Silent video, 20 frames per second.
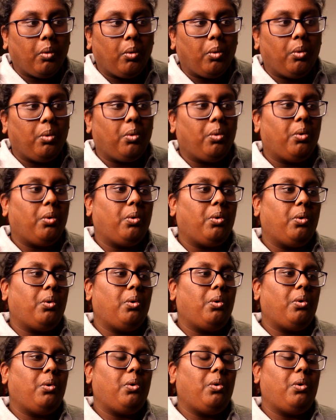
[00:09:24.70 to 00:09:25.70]

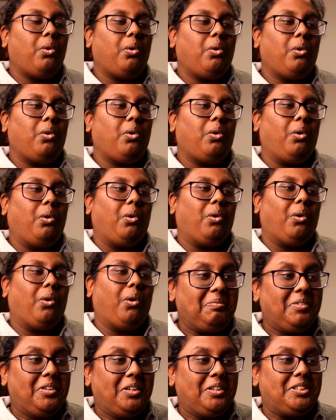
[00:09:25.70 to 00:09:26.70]
Oh!
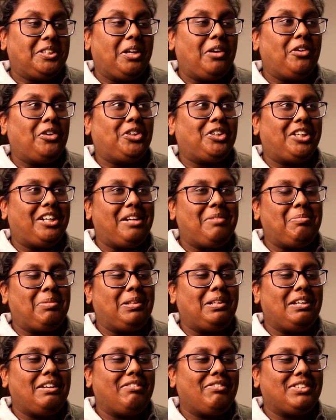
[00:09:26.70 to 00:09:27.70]
So she
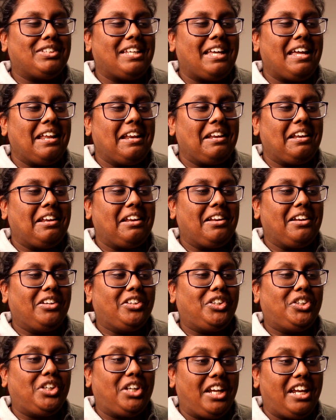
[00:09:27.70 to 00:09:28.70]
believes that
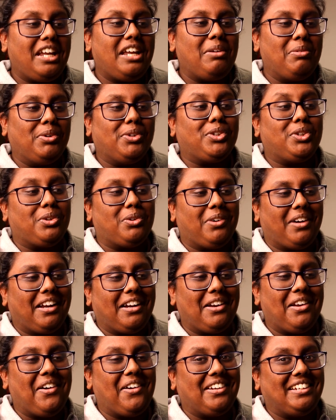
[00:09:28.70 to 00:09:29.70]
she will do
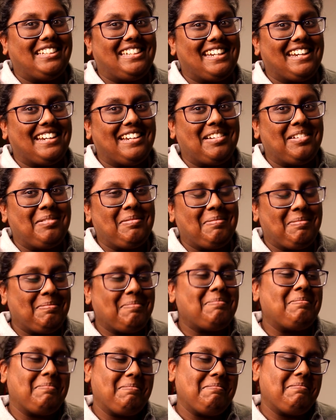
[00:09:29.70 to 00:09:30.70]
it, not Din.
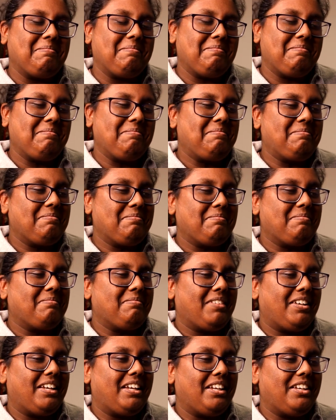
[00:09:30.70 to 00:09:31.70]

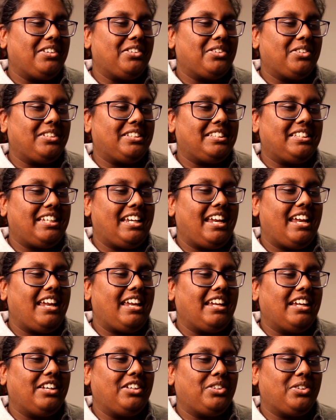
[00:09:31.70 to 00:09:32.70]

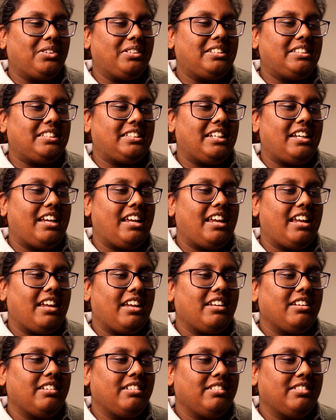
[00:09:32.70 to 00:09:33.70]
Interesting,
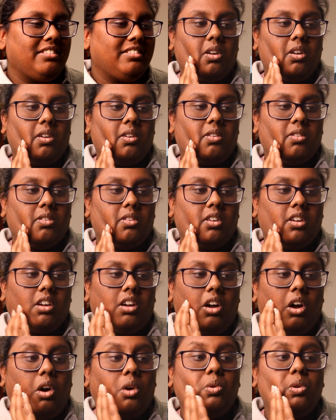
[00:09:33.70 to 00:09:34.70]
interesting.
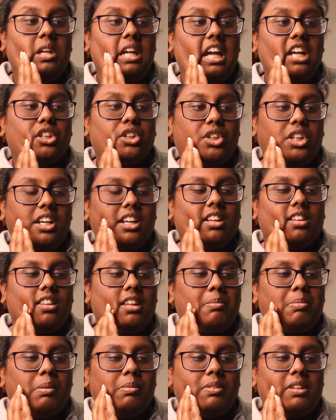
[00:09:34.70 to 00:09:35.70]
Oh yeah, shit!
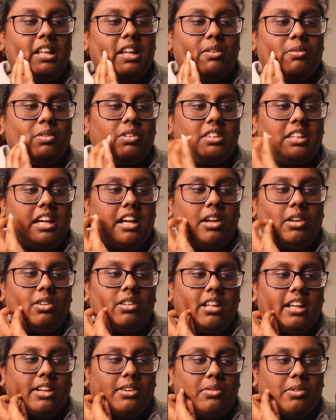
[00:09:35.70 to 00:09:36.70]
They're probably like, what the
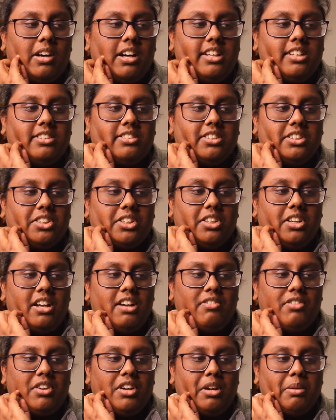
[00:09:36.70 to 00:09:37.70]
hell? Like, why does she not
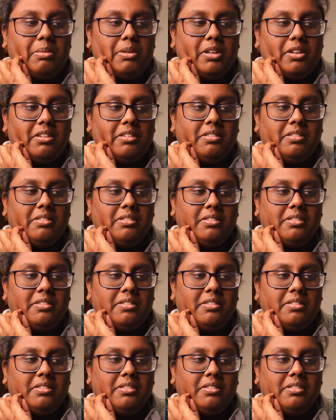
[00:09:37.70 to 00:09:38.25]
have her helmet on?